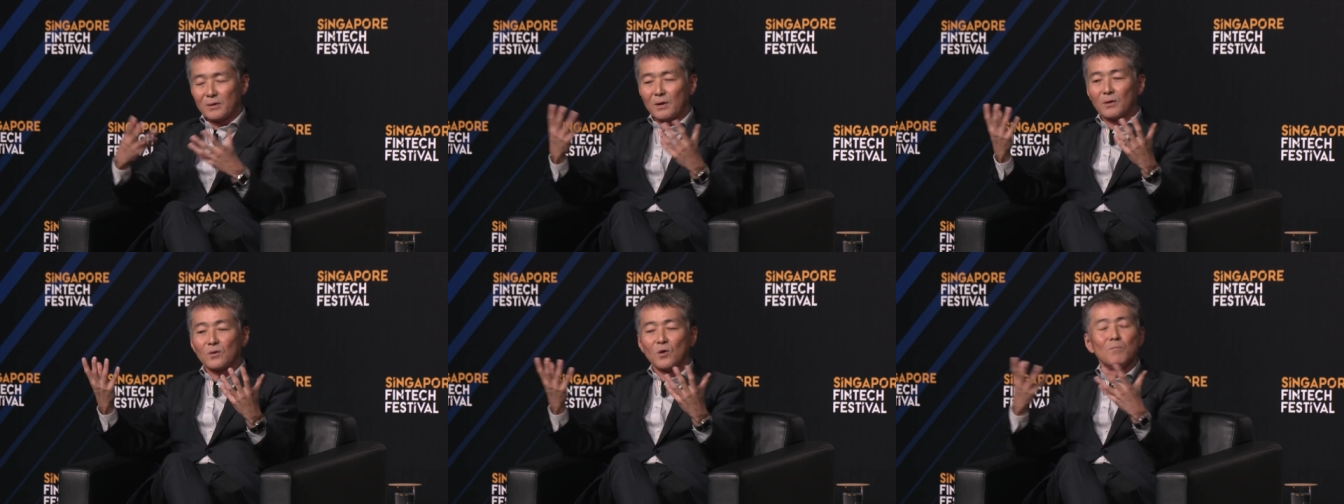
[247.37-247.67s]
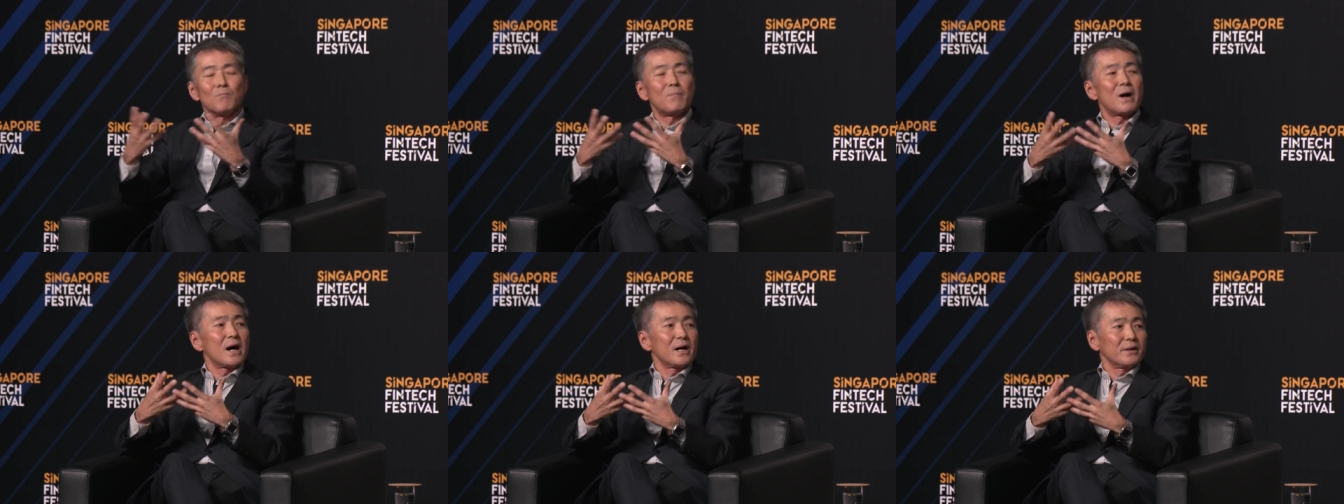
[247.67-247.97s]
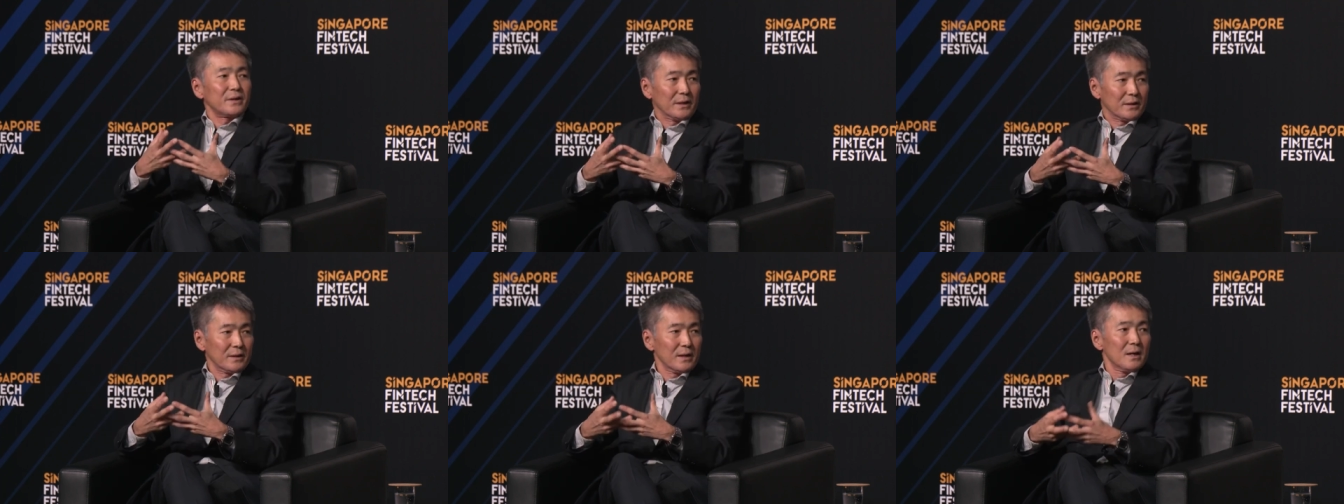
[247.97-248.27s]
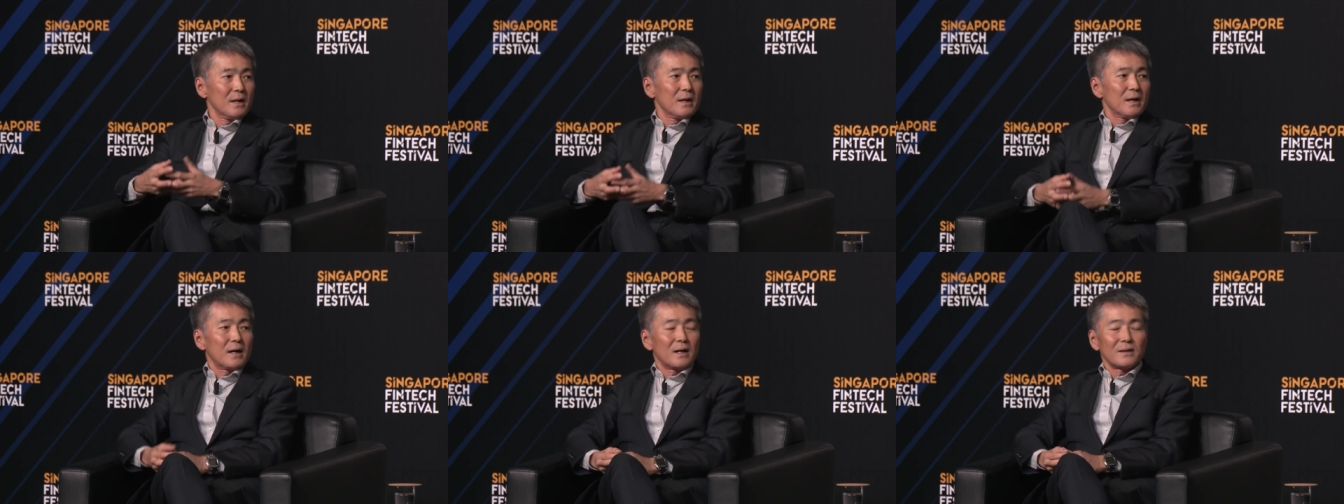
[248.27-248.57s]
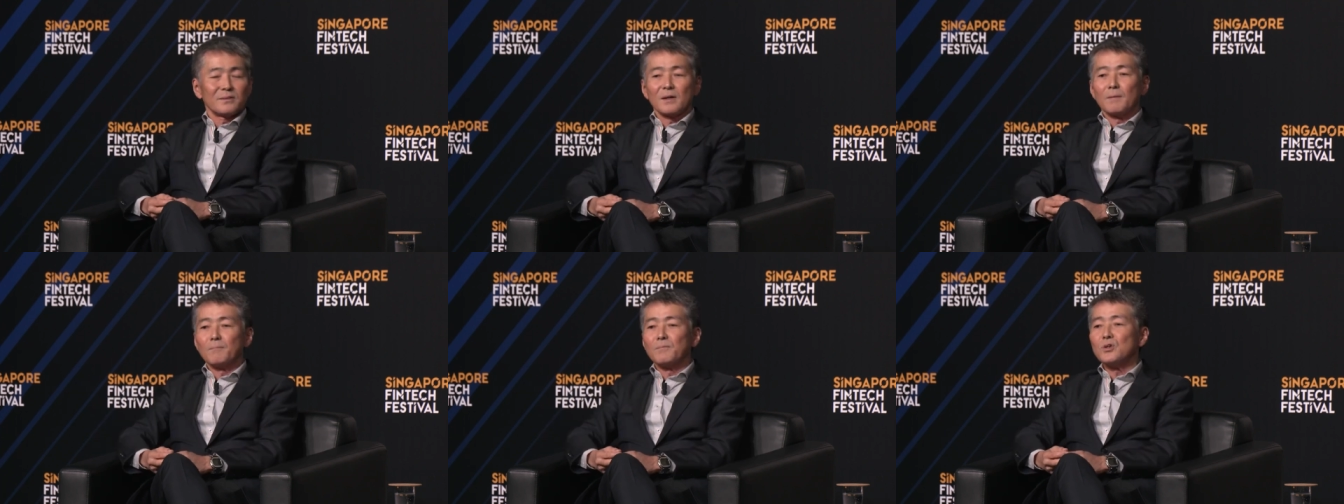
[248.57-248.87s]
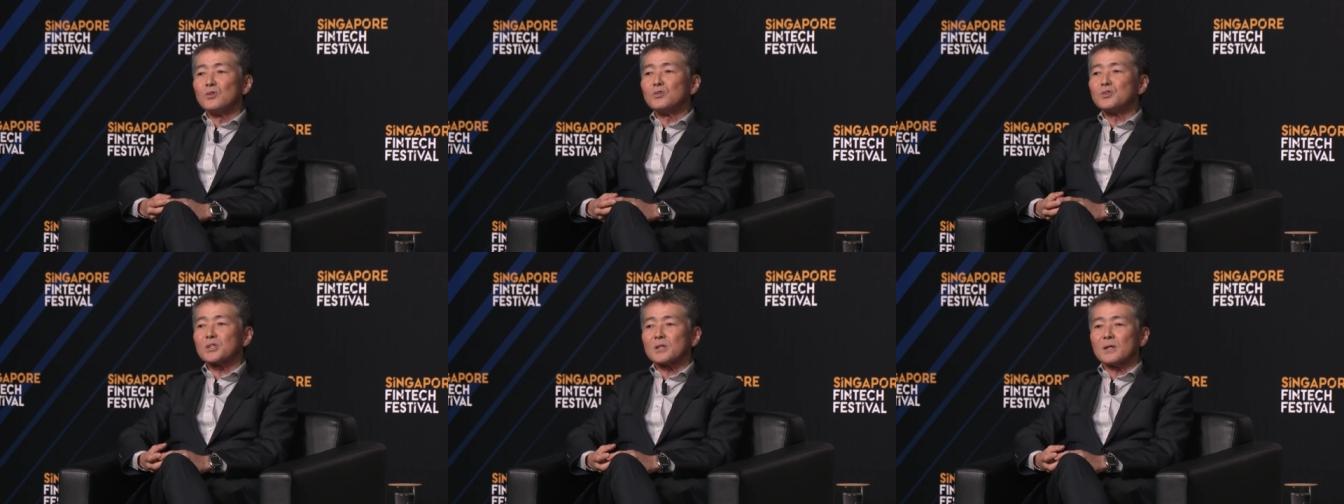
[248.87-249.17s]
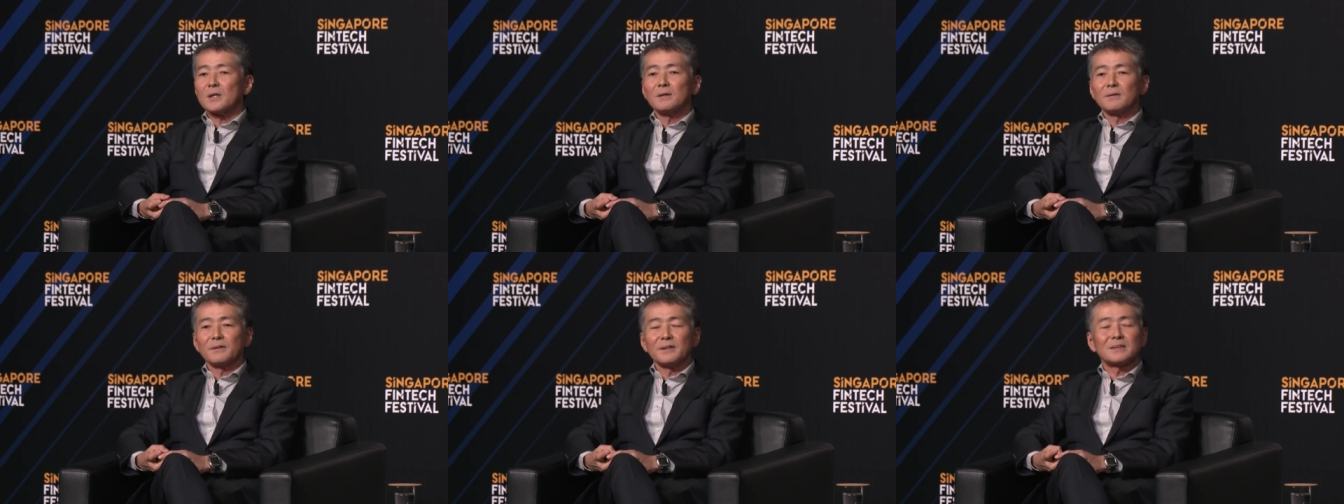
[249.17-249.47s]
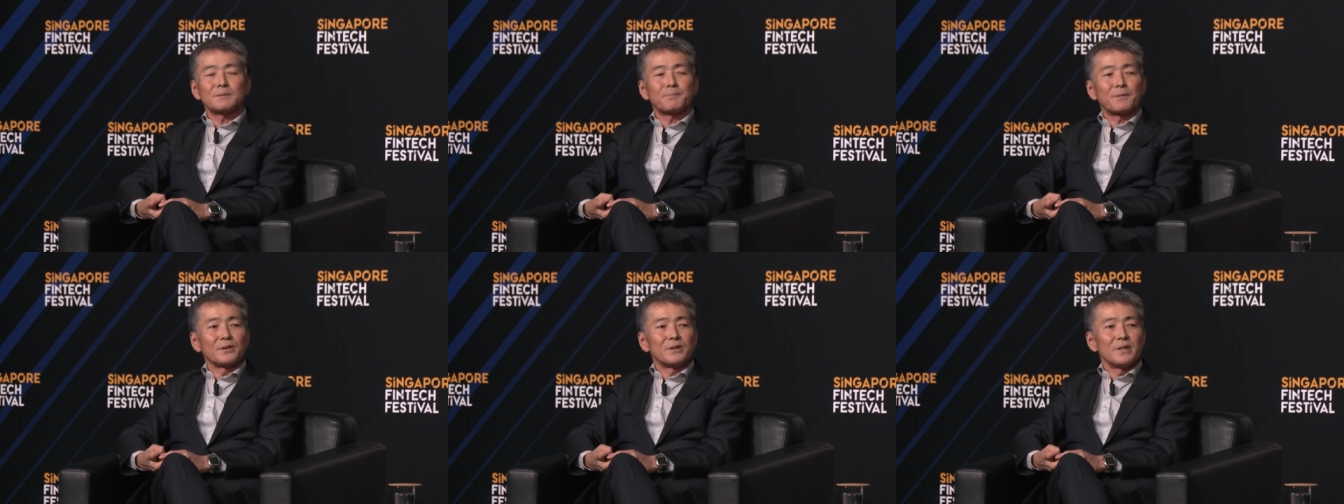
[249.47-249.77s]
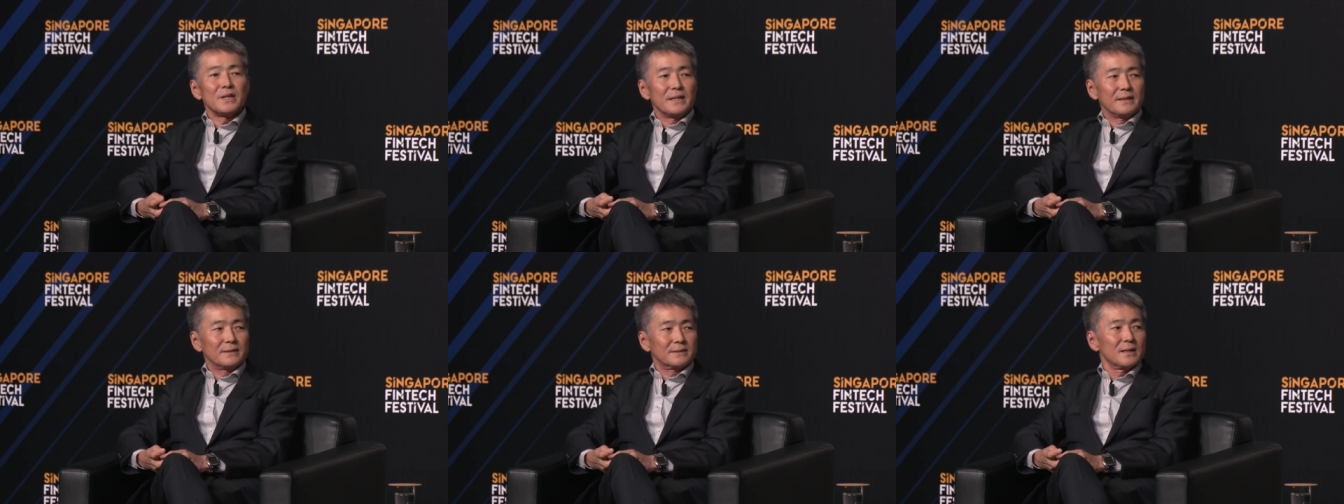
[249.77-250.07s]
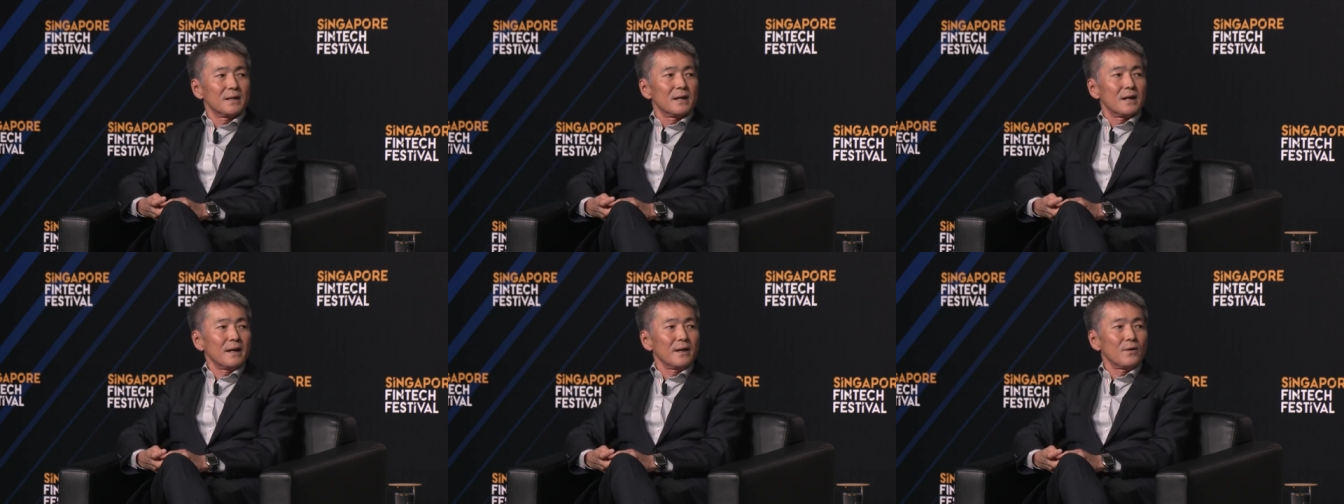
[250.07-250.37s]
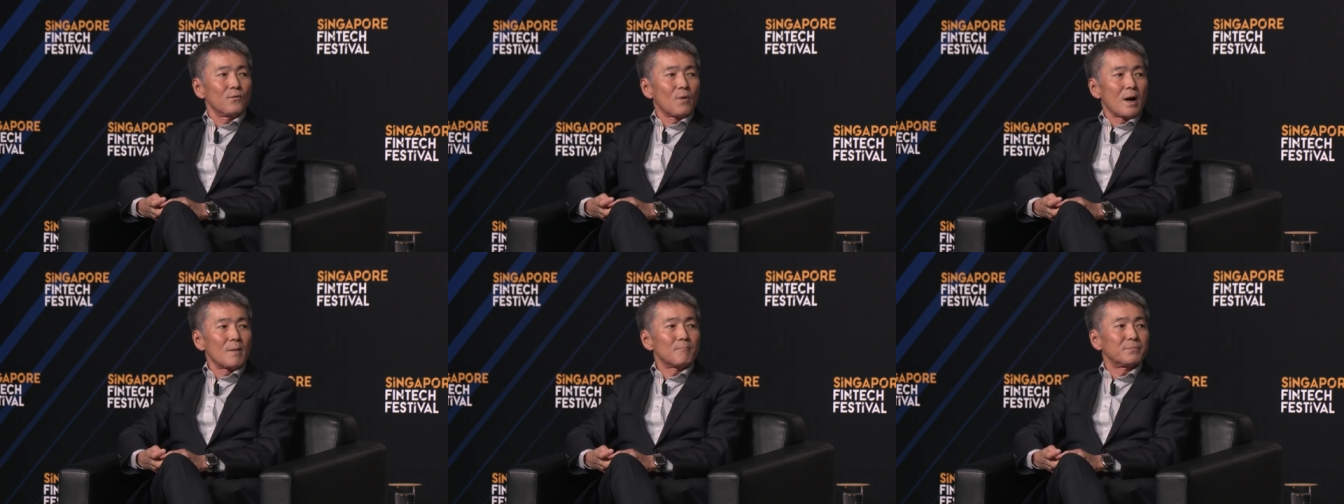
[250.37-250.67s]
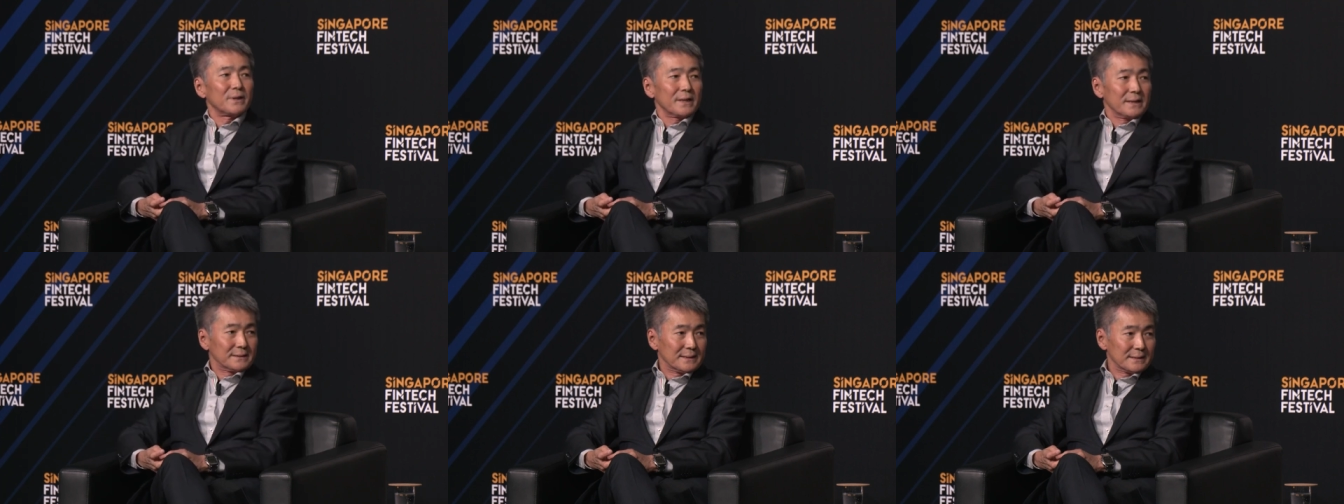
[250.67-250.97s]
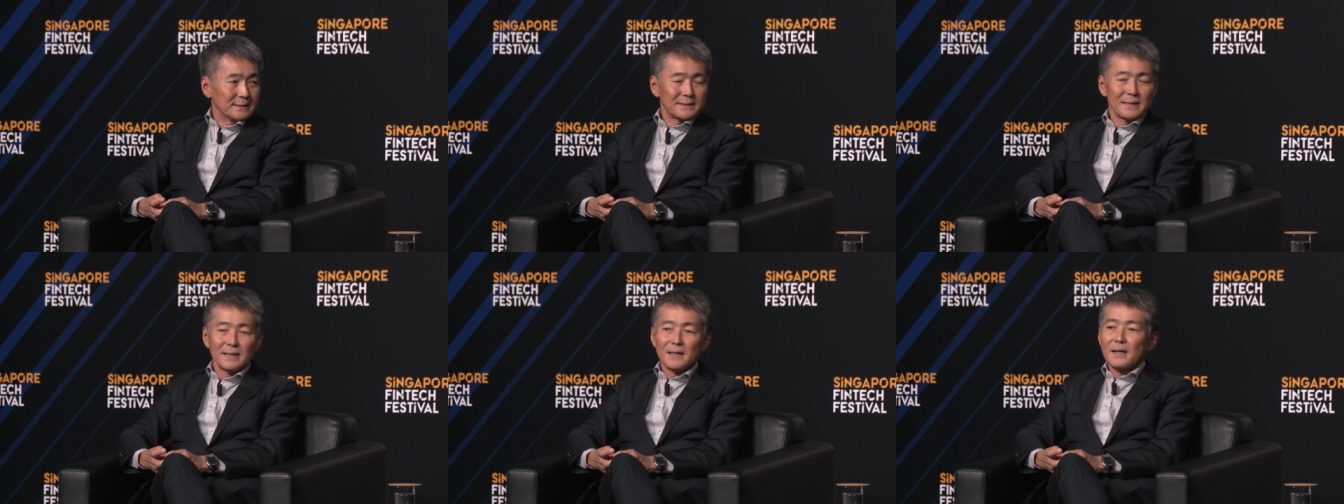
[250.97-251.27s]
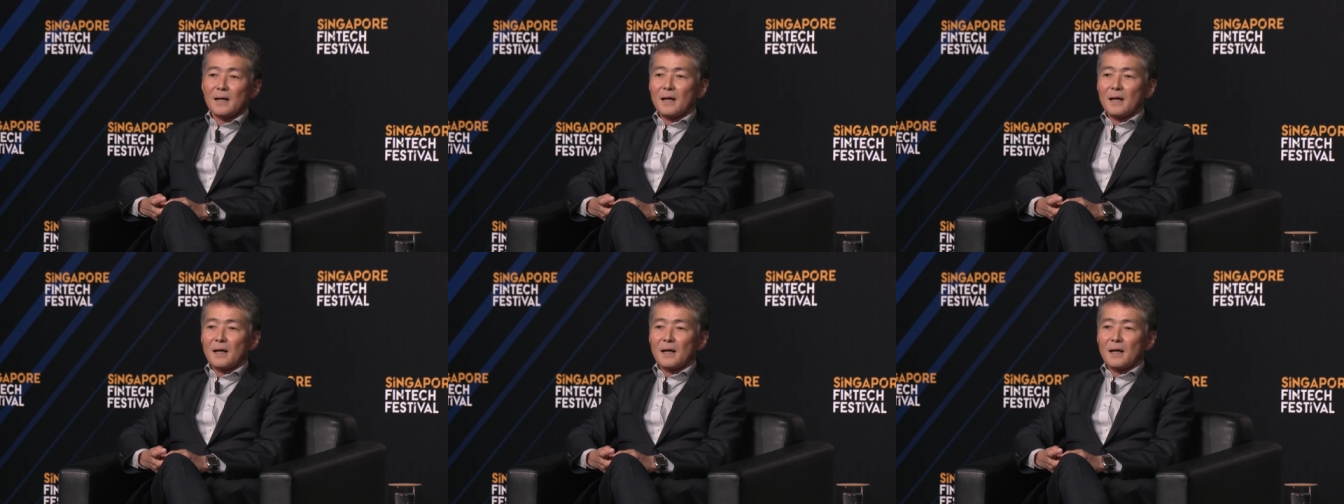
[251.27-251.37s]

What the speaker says: combining the mutual expertise in one place.